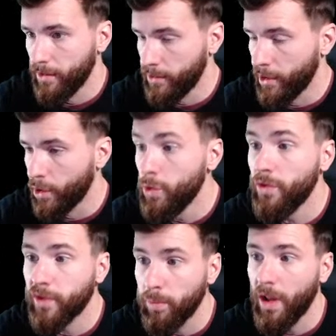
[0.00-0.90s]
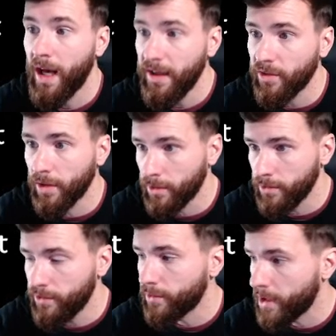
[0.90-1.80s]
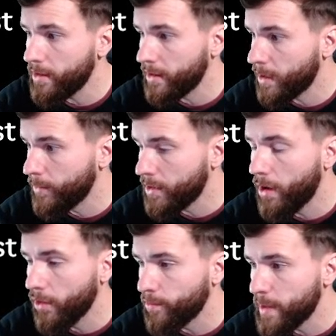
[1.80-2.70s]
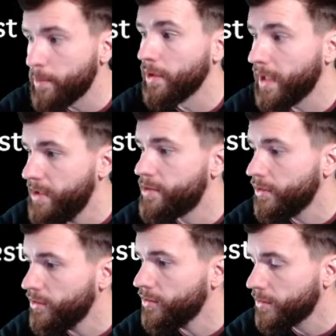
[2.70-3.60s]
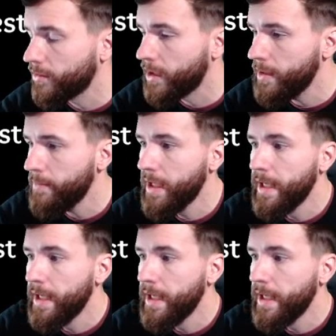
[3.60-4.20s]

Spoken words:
Who supplies loans, right? Again, we call those people lenders, right?